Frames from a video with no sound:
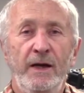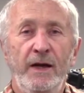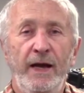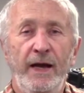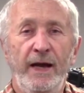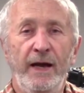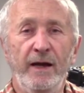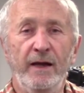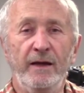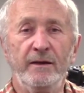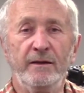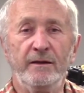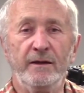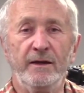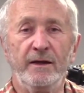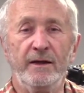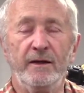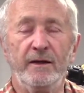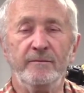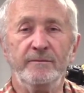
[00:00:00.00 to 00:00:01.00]
And
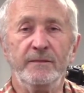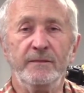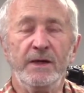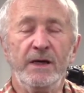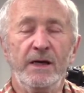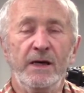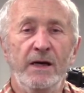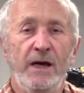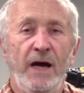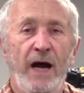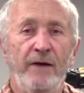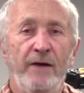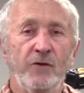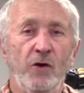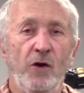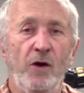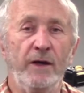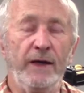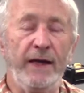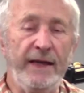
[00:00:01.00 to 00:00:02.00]
I've
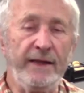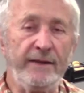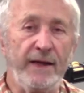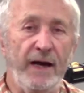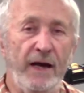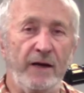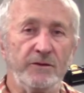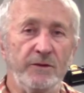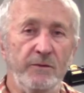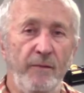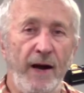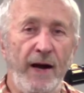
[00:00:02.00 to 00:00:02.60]
gone 8,000